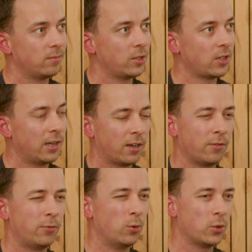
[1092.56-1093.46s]
let's say like a
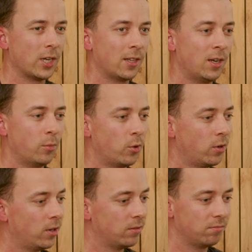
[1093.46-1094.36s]
full Saturday
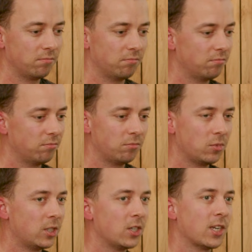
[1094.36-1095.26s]
morning,
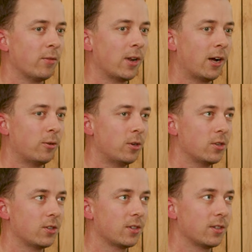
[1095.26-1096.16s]
6-7
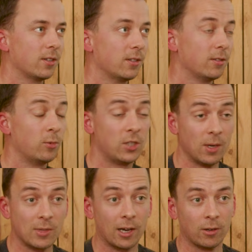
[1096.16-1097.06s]
hours, which
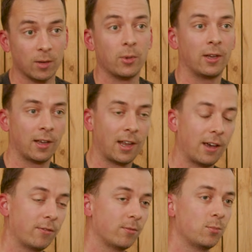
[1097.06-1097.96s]
seems like a lot, but again, I
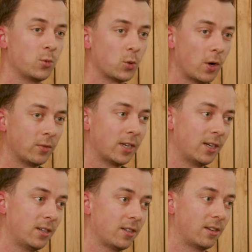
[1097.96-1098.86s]
have 12
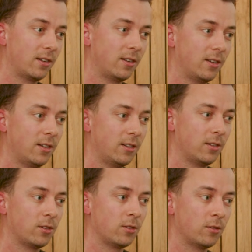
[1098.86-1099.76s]
tanks.
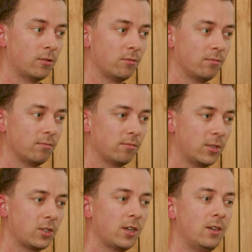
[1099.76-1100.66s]
So
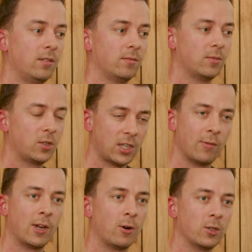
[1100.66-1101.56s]
let's say
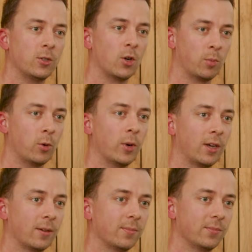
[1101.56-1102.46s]
7 hours in total per week.